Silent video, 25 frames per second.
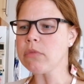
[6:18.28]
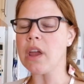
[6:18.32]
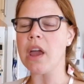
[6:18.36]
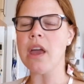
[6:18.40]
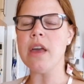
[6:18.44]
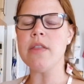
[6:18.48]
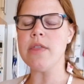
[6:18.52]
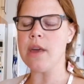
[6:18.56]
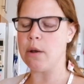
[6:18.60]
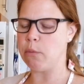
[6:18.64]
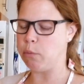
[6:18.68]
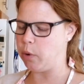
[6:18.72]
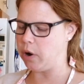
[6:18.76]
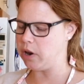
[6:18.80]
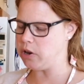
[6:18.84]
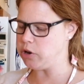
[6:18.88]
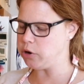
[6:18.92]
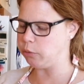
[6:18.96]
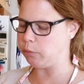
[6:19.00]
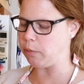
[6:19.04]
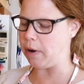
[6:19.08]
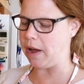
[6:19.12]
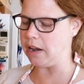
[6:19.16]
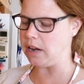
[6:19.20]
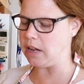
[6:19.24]
and then when
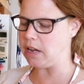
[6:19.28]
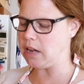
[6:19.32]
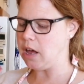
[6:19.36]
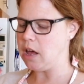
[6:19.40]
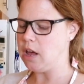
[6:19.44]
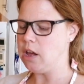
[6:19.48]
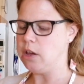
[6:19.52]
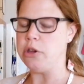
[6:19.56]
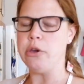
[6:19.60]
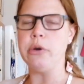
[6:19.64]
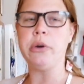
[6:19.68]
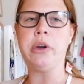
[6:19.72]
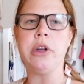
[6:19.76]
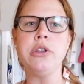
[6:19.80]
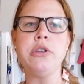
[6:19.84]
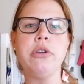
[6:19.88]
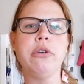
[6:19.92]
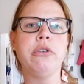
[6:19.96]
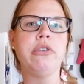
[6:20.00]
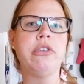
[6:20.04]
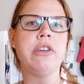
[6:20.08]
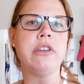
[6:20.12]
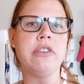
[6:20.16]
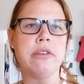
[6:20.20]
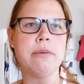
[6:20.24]
you're ready, you can
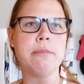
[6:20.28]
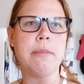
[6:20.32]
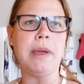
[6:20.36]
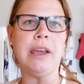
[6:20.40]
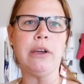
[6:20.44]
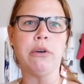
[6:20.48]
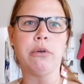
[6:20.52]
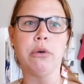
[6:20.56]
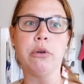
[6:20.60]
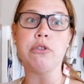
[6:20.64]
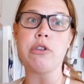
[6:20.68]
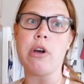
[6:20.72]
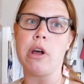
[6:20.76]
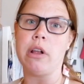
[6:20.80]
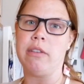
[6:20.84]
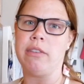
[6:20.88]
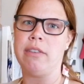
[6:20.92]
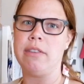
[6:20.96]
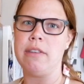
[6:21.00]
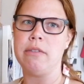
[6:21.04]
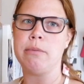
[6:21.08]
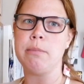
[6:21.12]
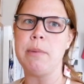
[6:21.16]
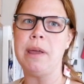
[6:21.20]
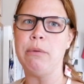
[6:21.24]
use it to make croutons.
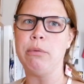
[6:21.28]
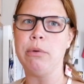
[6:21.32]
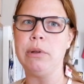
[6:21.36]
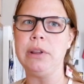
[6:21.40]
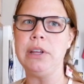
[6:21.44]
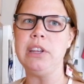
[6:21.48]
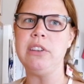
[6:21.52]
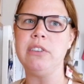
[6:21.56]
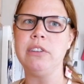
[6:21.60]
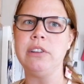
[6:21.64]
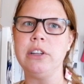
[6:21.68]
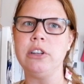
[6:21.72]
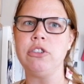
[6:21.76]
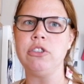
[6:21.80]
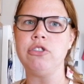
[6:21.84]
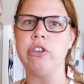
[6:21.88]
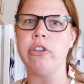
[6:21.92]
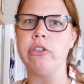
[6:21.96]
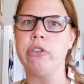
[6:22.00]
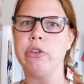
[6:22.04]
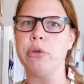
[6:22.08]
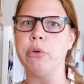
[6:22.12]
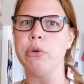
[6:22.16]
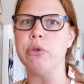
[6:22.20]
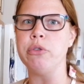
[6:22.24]
These make really
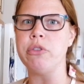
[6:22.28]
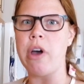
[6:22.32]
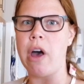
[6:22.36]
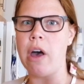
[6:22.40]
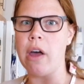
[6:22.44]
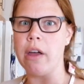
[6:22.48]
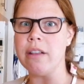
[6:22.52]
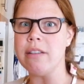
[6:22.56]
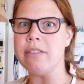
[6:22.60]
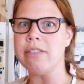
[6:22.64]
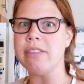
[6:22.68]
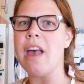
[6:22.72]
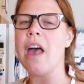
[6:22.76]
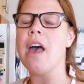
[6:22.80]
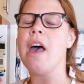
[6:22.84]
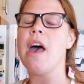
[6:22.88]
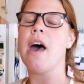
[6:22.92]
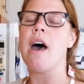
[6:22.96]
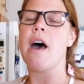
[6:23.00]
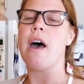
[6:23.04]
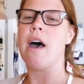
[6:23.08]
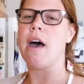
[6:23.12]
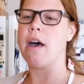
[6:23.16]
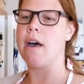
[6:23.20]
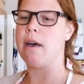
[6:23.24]
delicious croutons
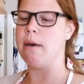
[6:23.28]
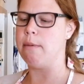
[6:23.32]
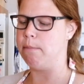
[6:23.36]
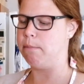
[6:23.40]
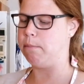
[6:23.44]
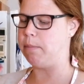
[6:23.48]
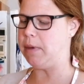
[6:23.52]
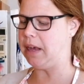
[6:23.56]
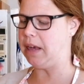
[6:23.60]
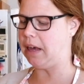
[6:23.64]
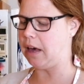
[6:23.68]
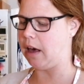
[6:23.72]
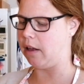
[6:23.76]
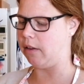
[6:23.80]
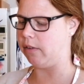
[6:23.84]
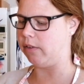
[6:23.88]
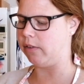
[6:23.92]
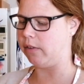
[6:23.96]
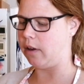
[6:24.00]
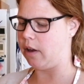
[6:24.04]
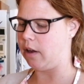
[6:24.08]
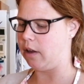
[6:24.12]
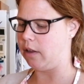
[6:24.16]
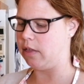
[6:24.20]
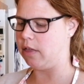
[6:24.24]

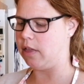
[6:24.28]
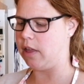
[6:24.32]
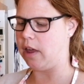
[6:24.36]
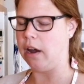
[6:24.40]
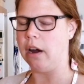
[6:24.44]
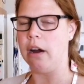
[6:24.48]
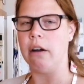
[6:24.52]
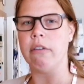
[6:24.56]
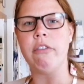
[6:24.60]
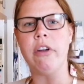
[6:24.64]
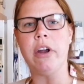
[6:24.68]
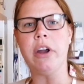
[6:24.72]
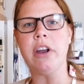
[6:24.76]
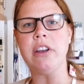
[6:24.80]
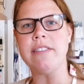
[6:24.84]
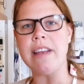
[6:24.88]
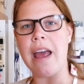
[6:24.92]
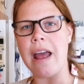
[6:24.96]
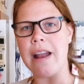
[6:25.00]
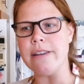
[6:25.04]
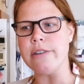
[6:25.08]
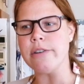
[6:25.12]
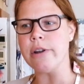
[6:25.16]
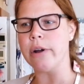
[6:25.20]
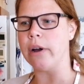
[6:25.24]
because they're very
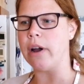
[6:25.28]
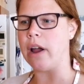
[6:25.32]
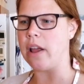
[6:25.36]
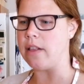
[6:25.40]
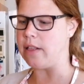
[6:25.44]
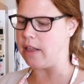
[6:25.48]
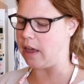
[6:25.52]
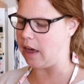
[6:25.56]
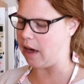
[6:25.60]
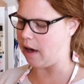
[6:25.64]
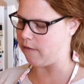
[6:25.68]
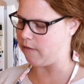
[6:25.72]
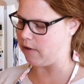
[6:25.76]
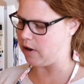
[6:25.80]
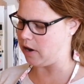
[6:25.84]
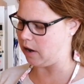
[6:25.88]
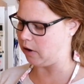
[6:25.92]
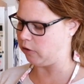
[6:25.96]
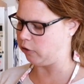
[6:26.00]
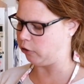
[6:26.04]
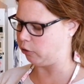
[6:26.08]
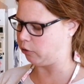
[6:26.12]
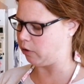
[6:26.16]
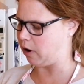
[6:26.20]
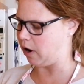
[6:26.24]
tender and they have a
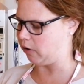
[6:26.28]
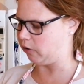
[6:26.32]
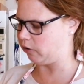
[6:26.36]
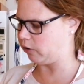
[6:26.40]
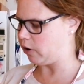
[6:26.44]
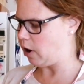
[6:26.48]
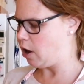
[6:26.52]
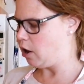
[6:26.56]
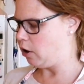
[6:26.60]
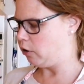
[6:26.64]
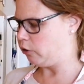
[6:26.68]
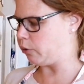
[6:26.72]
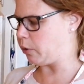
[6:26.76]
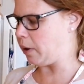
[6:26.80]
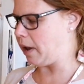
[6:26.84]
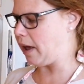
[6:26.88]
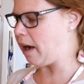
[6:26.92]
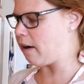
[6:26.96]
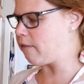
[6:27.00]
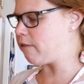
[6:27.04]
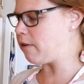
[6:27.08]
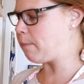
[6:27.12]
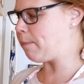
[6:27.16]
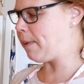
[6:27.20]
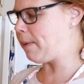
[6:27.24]
nice crust. So I
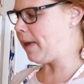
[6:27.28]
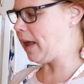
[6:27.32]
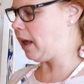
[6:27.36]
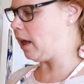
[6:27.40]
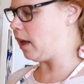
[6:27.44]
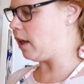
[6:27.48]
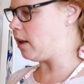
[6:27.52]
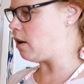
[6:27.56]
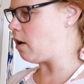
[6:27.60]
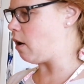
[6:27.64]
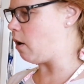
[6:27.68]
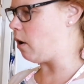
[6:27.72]
have a pan